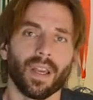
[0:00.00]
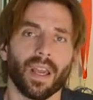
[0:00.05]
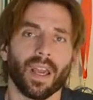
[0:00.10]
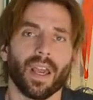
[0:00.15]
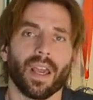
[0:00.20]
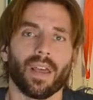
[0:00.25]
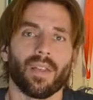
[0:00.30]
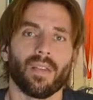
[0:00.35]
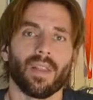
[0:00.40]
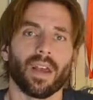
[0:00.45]

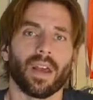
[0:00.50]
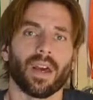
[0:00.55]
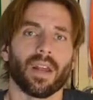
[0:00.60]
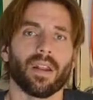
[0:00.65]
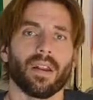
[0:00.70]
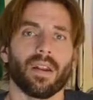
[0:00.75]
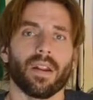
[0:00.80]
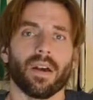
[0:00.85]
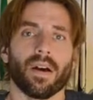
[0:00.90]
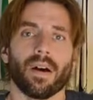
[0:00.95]
and
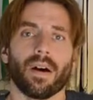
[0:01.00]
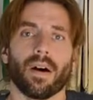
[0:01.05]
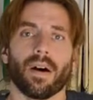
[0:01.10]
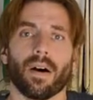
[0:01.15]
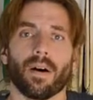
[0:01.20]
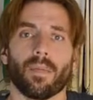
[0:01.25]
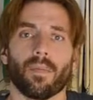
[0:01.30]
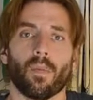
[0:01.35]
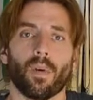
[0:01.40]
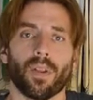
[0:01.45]
then
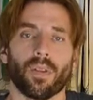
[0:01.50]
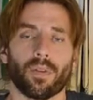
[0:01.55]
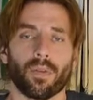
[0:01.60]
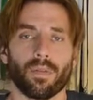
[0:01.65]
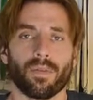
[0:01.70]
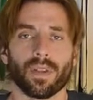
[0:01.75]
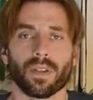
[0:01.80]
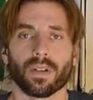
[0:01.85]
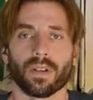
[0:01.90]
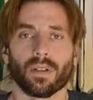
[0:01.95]
um, went through
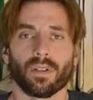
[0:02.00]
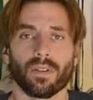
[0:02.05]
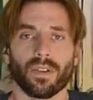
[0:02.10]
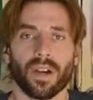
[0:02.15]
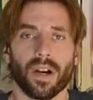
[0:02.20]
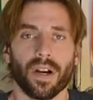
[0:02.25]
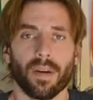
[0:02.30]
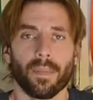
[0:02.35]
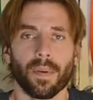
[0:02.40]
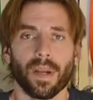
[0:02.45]
physical
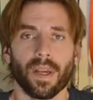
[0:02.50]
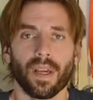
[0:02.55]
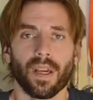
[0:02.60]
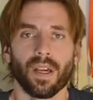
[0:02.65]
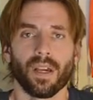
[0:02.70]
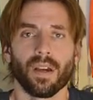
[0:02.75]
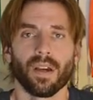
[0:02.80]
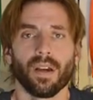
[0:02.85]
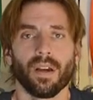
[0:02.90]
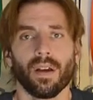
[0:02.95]

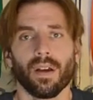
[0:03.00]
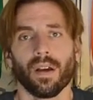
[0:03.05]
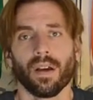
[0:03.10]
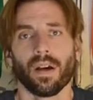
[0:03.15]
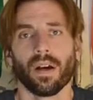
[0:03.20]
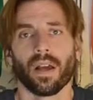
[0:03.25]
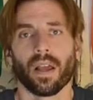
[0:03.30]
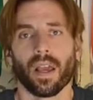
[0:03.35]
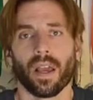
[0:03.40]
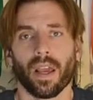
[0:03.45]
therapy
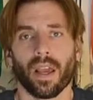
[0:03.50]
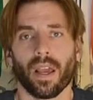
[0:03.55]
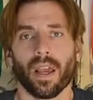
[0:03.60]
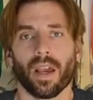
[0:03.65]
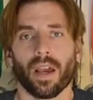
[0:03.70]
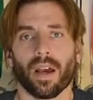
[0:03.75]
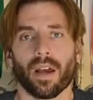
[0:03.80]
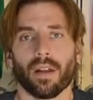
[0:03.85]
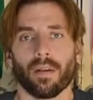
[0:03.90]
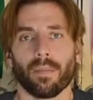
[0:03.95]

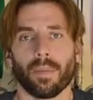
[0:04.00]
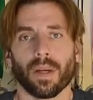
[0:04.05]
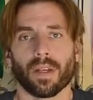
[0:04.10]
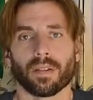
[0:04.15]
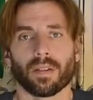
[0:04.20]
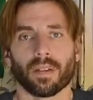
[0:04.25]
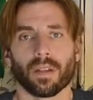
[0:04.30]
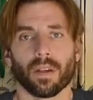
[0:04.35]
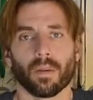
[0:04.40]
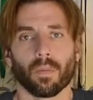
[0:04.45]
and
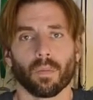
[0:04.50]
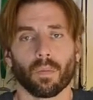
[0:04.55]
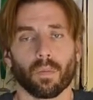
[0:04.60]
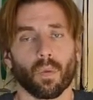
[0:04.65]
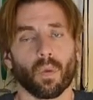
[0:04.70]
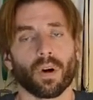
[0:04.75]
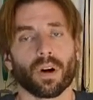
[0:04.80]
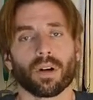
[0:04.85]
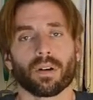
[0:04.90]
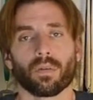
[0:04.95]
basically
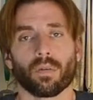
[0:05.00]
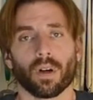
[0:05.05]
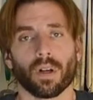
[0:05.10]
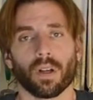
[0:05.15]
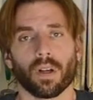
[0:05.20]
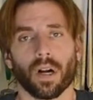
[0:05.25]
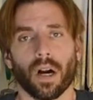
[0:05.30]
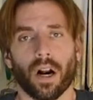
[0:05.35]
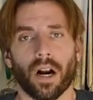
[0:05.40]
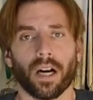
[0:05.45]
worked
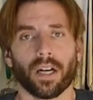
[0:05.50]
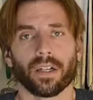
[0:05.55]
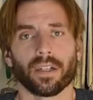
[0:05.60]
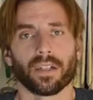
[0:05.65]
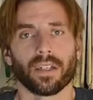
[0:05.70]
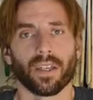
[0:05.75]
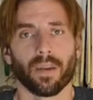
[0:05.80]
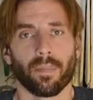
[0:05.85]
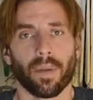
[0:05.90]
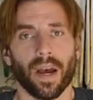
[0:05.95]
really hard to
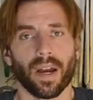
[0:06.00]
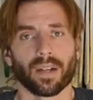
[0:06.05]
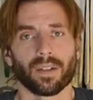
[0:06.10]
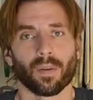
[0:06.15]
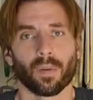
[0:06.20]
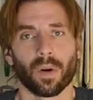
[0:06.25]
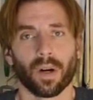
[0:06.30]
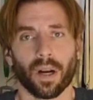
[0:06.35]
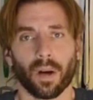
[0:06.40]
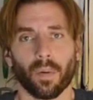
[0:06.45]
get back to
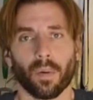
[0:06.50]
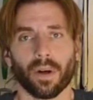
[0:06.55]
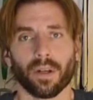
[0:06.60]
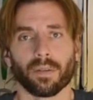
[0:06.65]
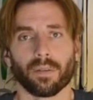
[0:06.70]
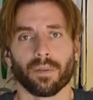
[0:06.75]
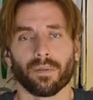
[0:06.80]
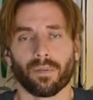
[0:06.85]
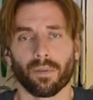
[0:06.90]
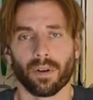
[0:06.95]
where I was
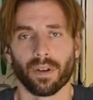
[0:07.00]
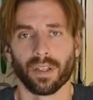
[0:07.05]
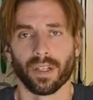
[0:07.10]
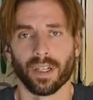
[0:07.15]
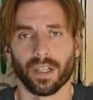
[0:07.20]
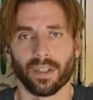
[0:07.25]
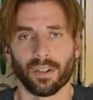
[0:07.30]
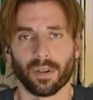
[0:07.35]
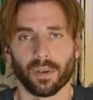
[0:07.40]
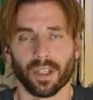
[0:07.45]
before the
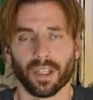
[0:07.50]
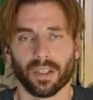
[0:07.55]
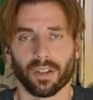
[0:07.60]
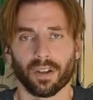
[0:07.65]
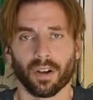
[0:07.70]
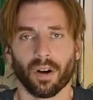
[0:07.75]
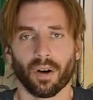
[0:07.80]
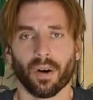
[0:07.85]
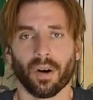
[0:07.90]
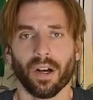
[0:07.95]
injury.
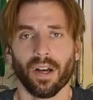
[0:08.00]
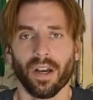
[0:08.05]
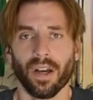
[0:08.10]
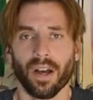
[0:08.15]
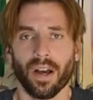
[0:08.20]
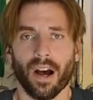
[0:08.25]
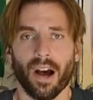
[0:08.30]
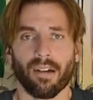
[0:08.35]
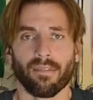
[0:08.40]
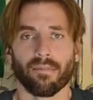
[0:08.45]
So
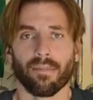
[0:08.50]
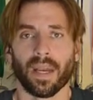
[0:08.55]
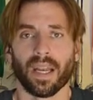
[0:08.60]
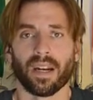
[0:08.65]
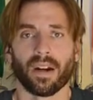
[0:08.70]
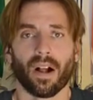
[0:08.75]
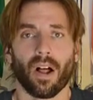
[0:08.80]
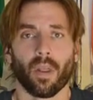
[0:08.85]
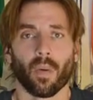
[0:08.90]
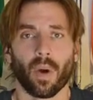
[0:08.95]
I've made it
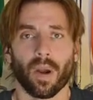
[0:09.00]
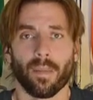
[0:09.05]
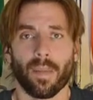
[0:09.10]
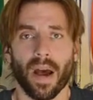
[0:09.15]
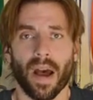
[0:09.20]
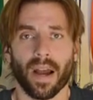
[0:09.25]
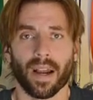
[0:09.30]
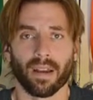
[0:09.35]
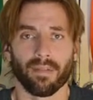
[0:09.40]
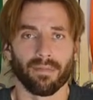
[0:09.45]
all the way
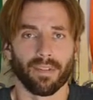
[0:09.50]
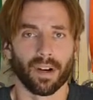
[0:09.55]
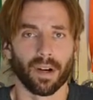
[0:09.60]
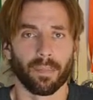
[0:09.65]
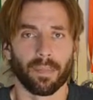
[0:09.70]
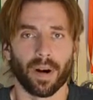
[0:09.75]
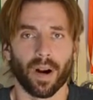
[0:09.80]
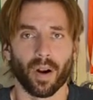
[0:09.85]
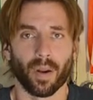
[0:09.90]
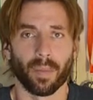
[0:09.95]
back. I'm very
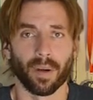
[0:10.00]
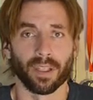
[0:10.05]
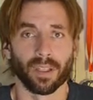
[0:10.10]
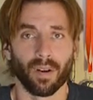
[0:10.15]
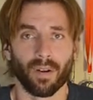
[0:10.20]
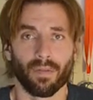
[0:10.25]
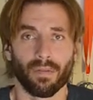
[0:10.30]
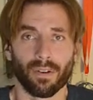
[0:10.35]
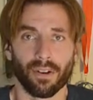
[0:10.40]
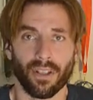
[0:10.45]
proud of
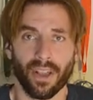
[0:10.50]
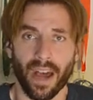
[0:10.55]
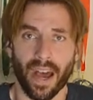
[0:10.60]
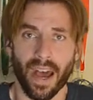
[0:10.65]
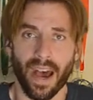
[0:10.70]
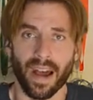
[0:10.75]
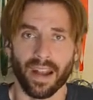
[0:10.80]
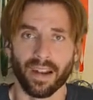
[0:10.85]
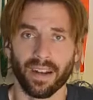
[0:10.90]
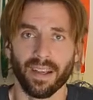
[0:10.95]
myself for
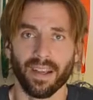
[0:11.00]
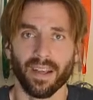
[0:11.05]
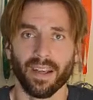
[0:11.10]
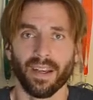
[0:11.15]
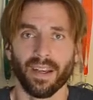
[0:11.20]
that.